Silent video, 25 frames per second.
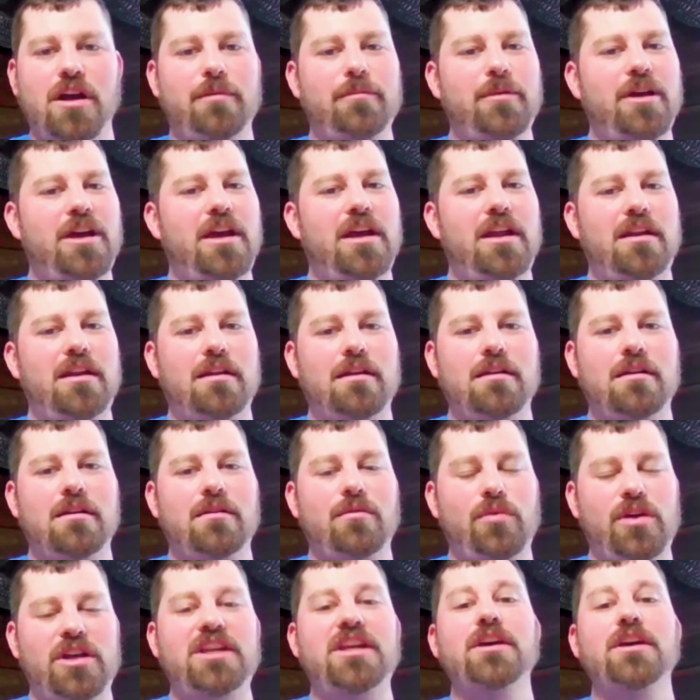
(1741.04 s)
in.
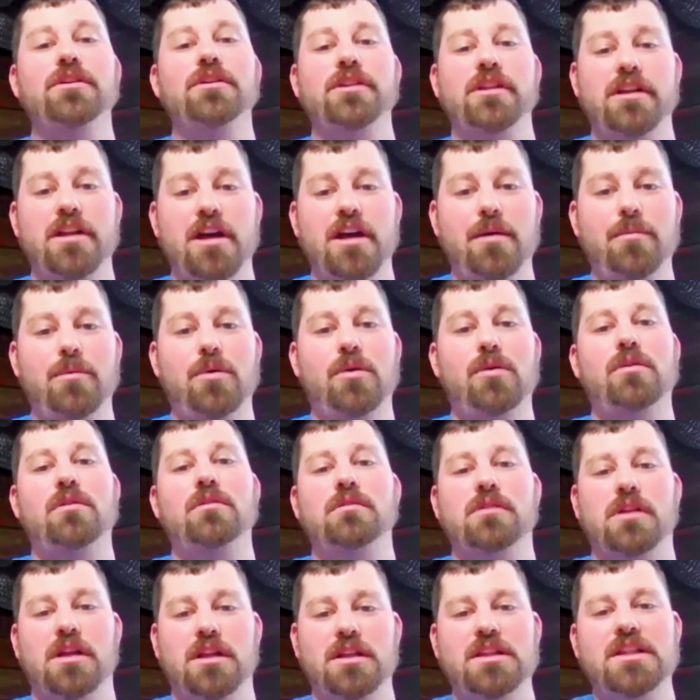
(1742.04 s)
We killed a double,
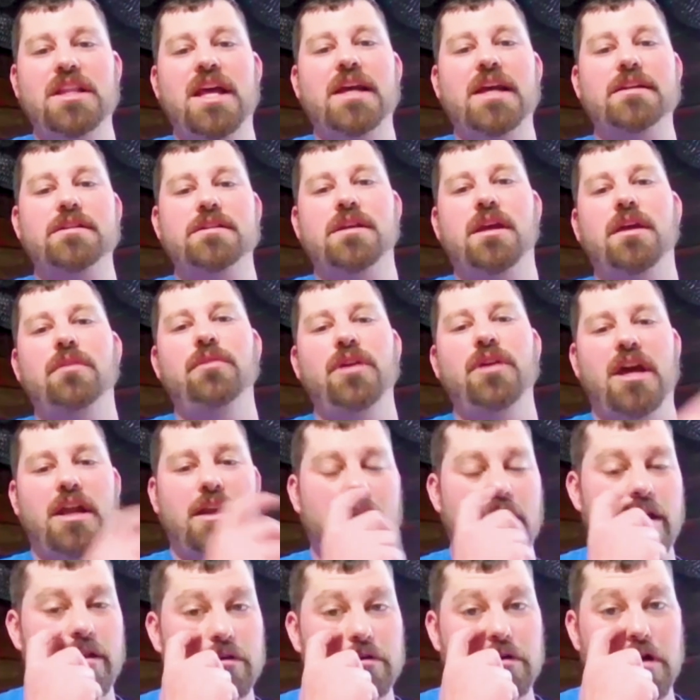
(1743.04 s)
and the next set we had
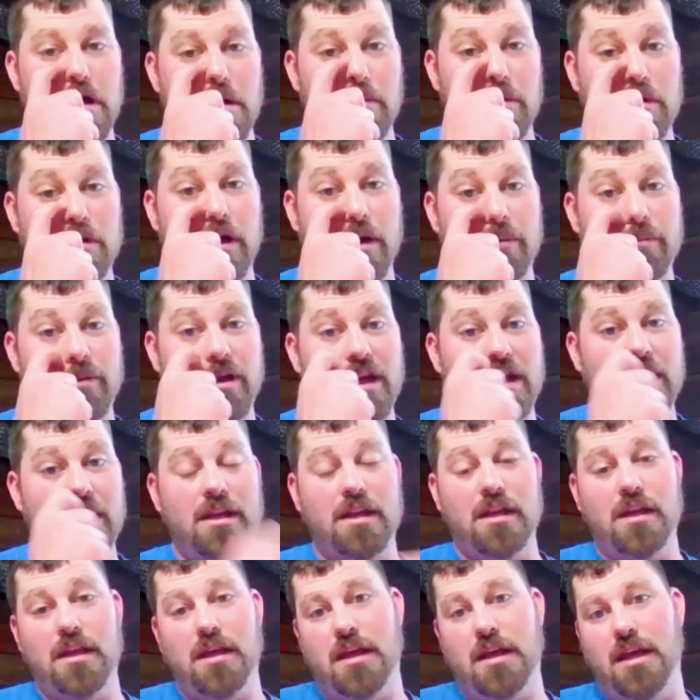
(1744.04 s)
another double come in,
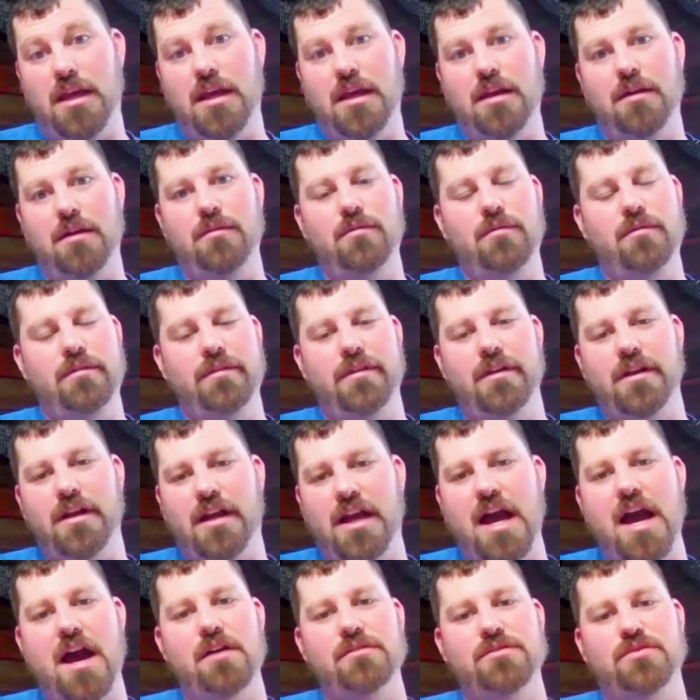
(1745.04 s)
and the
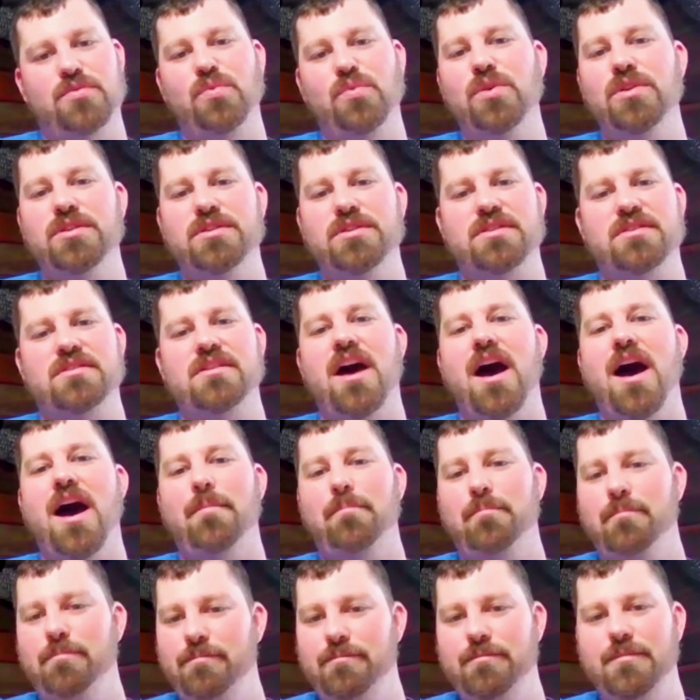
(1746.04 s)
coyotes wouldn't
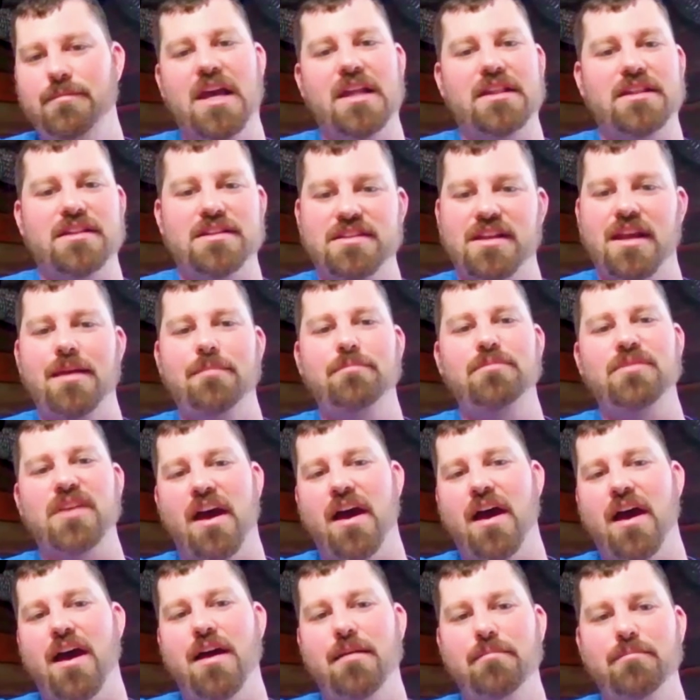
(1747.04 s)
stop at the same
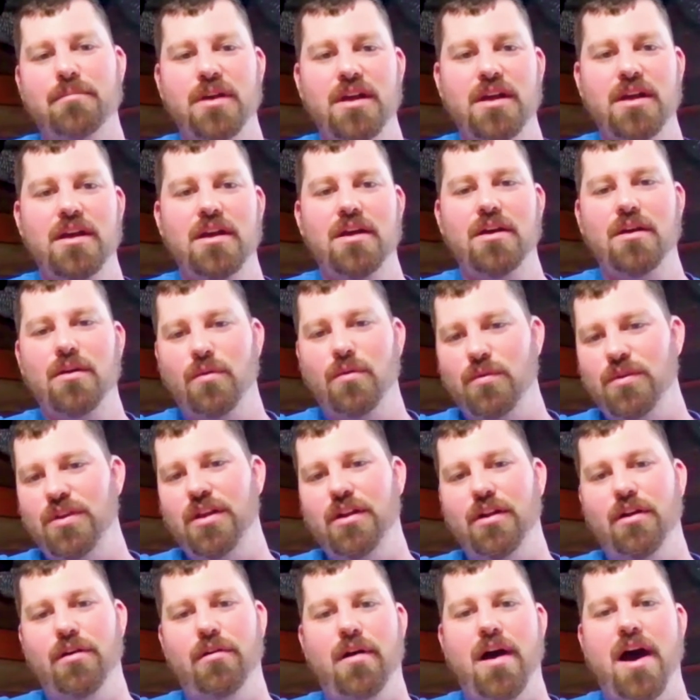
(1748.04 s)
time.
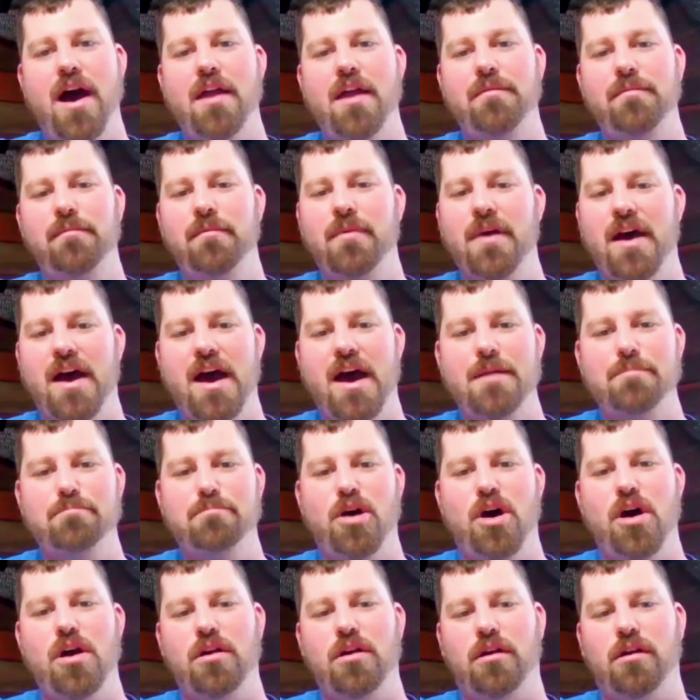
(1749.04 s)
I'd
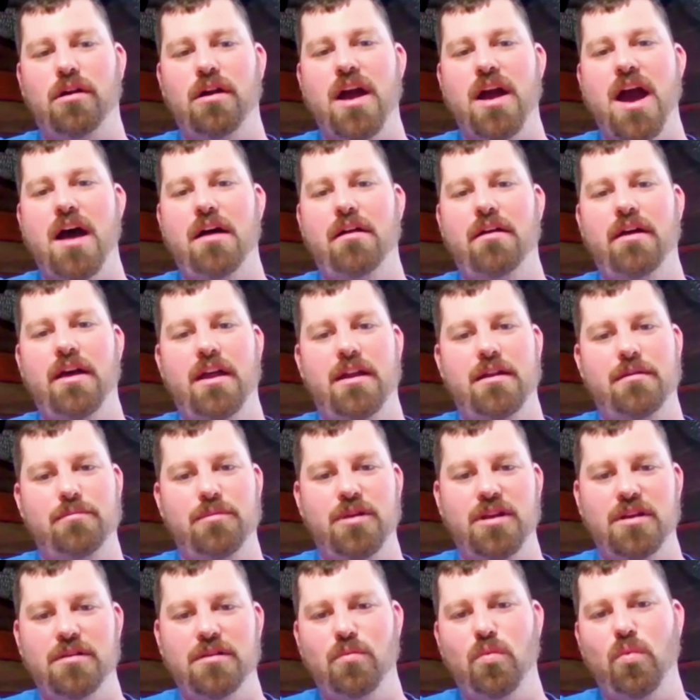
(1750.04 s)
bark or howl at him,
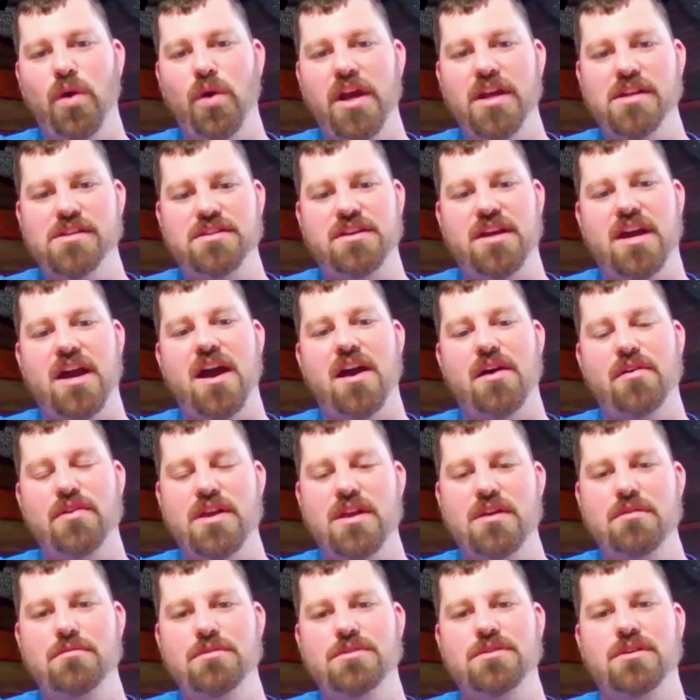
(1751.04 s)
and Wade's coyote
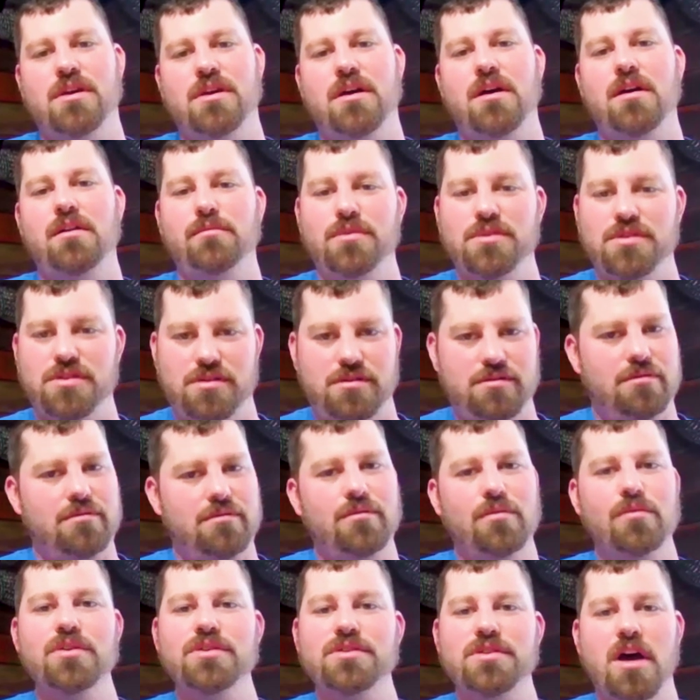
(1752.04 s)
he was on was
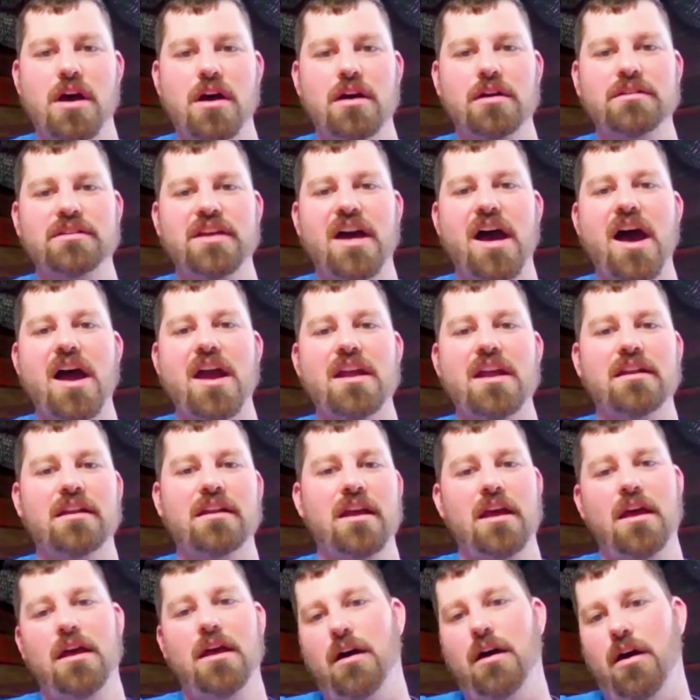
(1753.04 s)
hung tight.
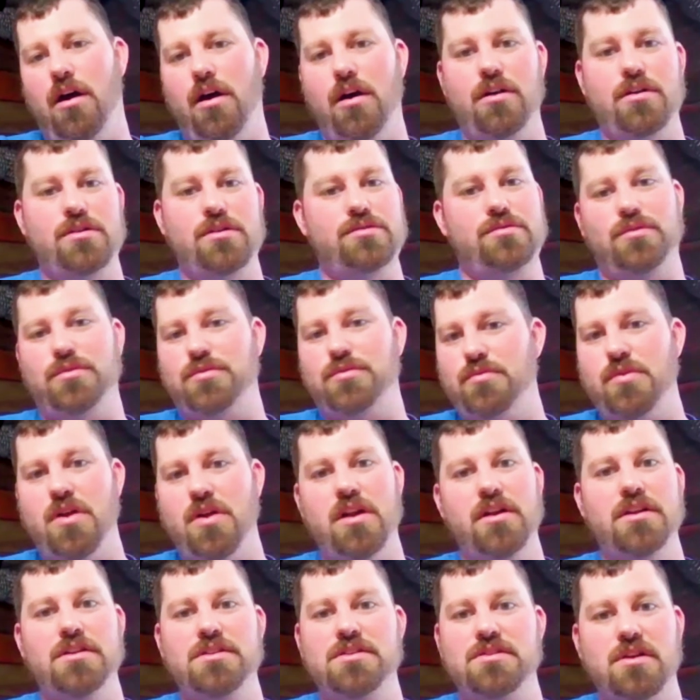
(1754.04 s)
Ours was
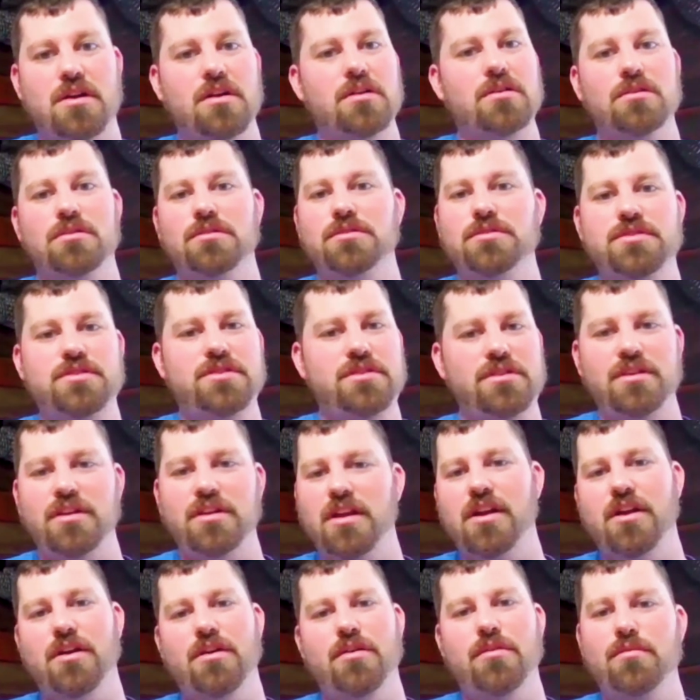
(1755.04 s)
running circles,
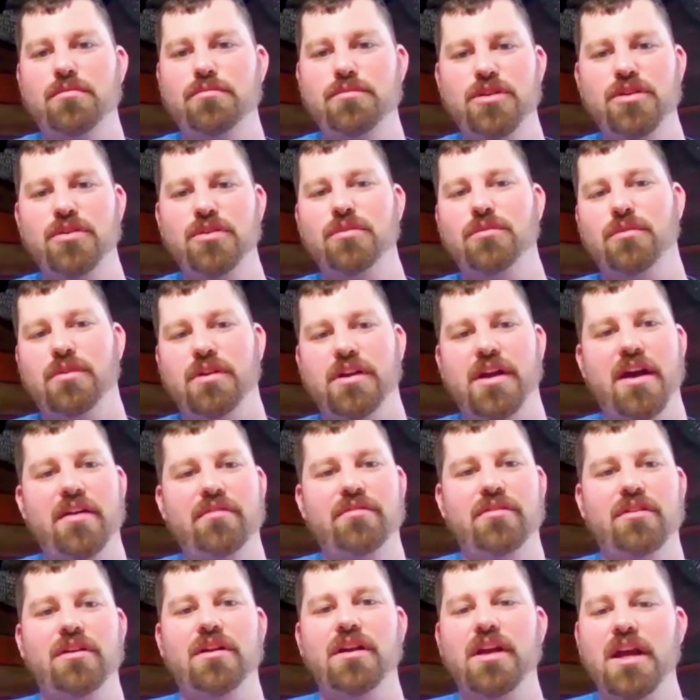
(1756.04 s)
doing
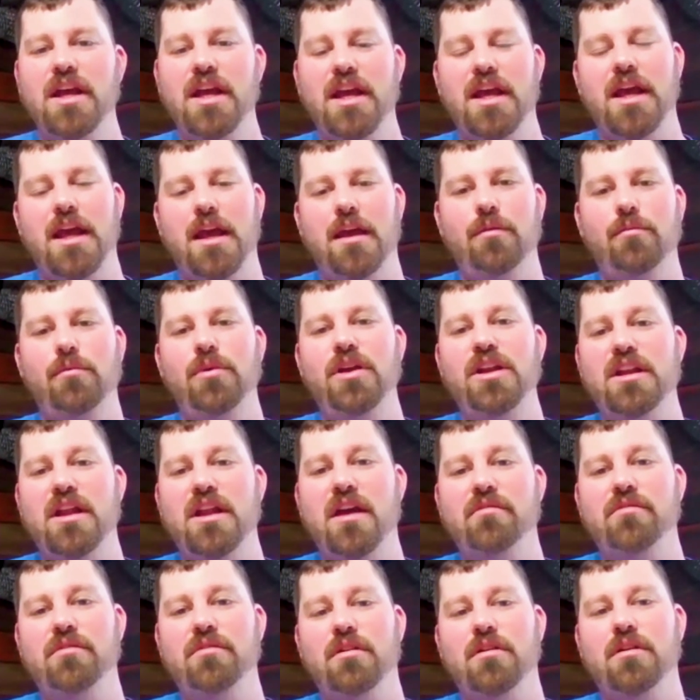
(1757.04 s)
whatever, and we
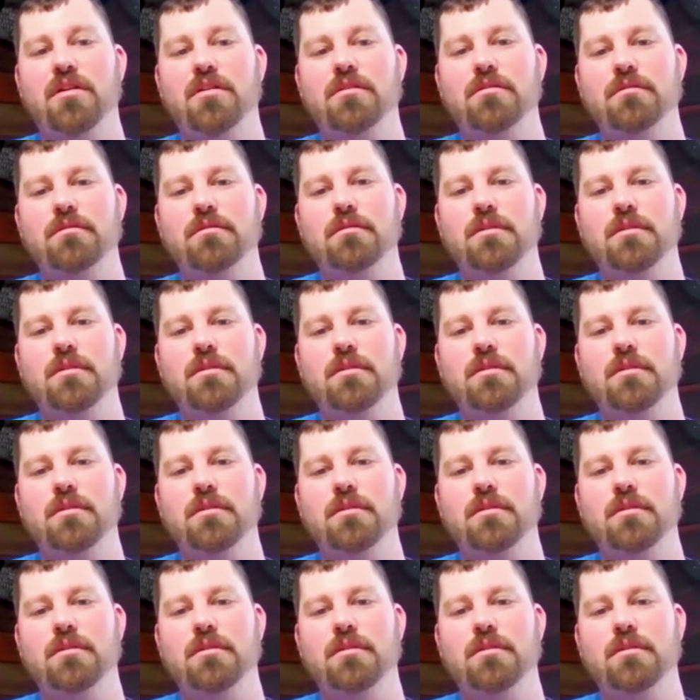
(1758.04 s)
never.